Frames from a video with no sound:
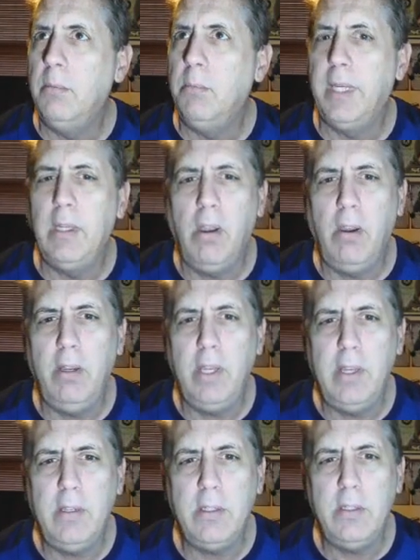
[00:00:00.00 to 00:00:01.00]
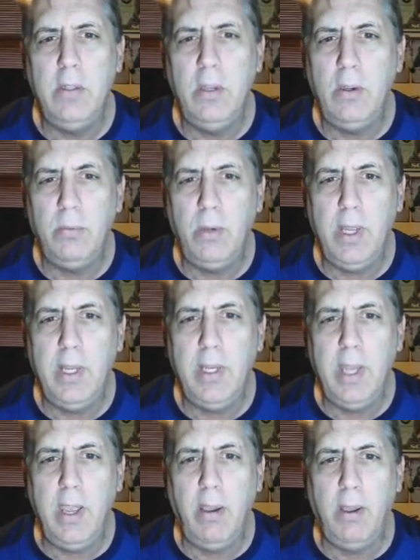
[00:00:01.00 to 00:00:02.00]
my garden, how it's doing right
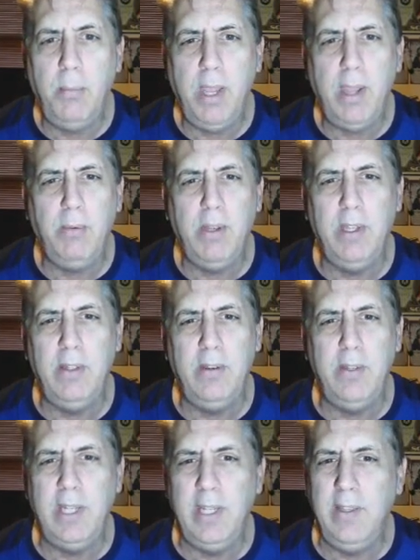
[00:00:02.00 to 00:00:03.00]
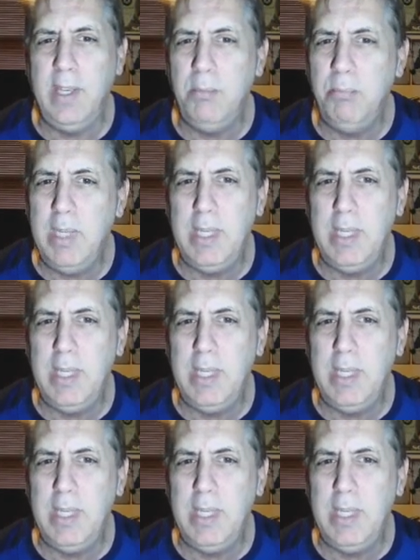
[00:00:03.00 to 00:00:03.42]
now. I'm not really doing anything